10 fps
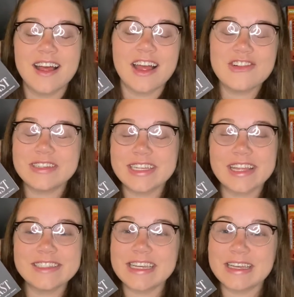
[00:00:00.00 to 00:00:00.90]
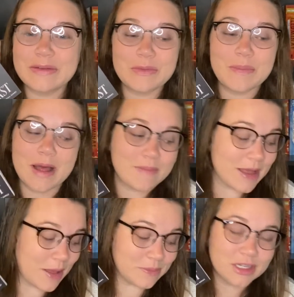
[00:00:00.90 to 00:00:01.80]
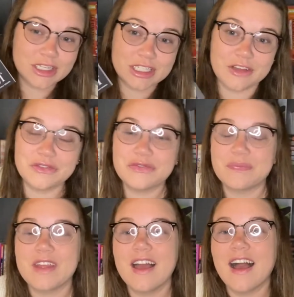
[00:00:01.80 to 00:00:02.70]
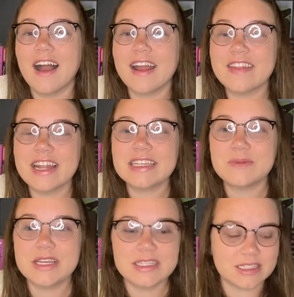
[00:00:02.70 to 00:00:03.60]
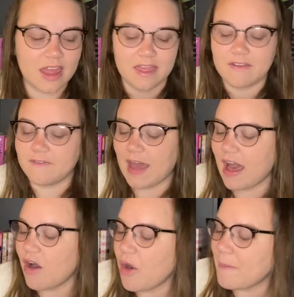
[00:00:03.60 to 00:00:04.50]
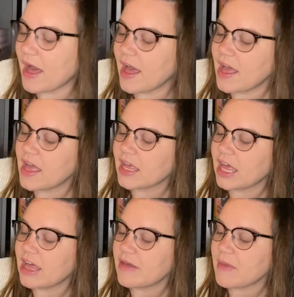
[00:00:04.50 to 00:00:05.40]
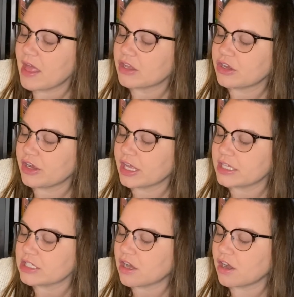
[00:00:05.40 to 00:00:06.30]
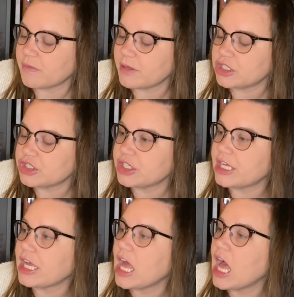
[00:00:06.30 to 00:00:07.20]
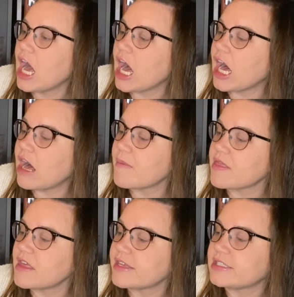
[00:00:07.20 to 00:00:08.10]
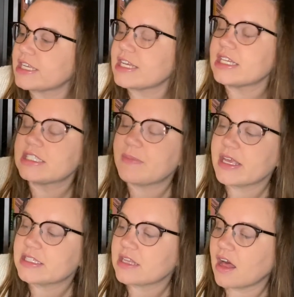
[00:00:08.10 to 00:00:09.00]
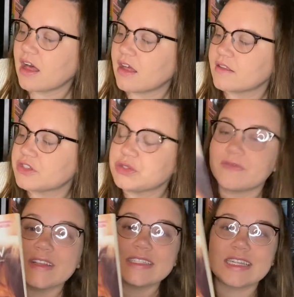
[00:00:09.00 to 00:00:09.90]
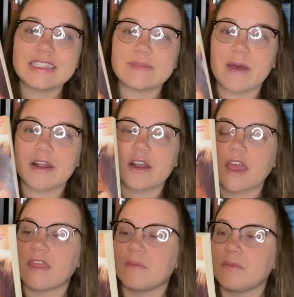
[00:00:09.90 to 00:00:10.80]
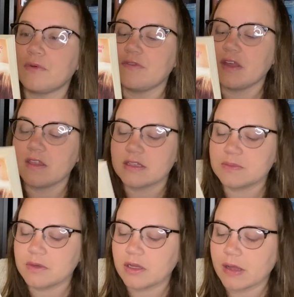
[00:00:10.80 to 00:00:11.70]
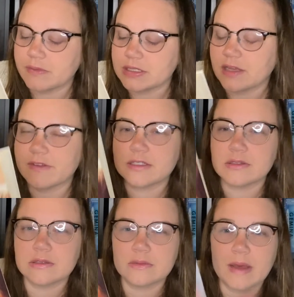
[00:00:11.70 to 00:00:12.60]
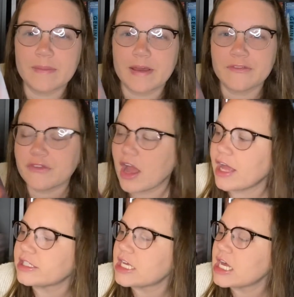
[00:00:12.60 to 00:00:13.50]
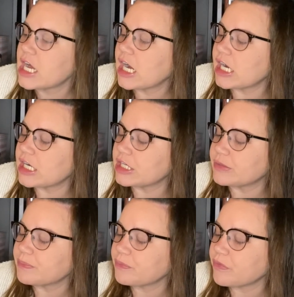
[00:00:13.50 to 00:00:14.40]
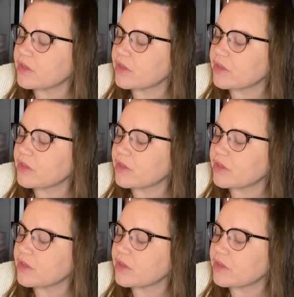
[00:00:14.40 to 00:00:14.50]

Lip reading: just, again, taking room on my bookshelf. All right, the next book is The Vow by Kim and Cricket Carpentry. This is based on the true events that inspired the movie. This book I was given to by my friend, and